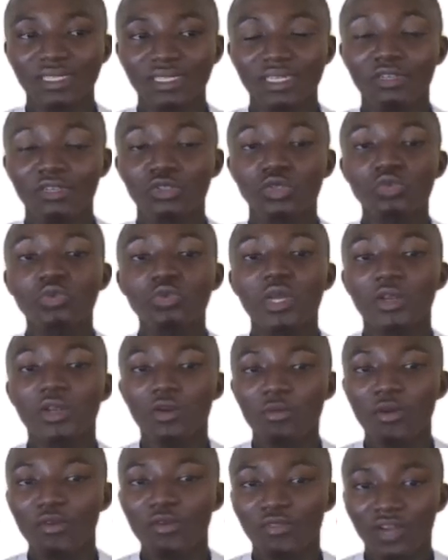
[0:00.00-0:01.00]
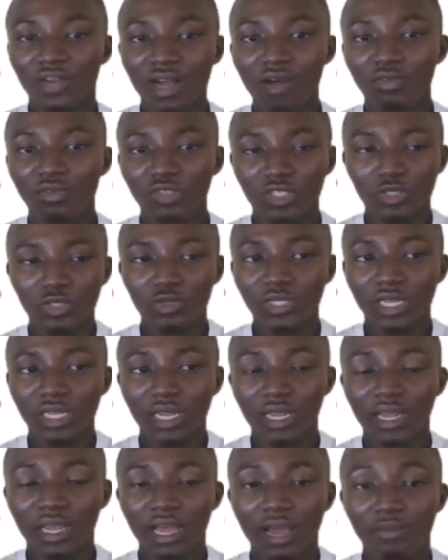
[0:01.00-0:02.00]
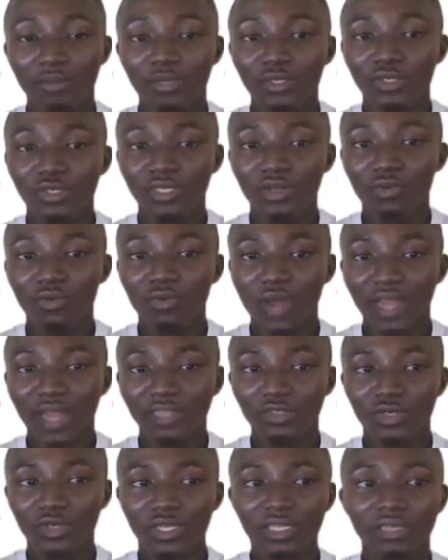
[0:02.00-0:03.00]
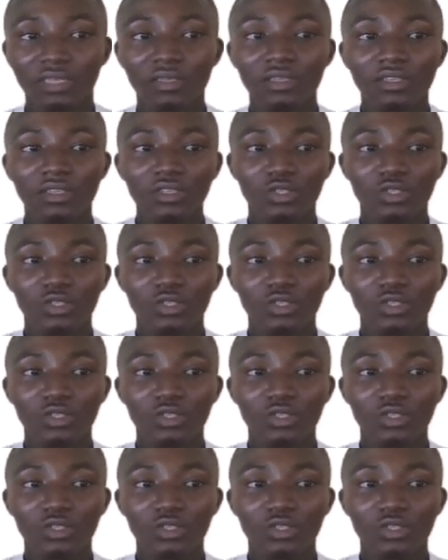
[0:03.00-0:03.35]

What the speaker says: is and do a number of counts to the to the right, okay?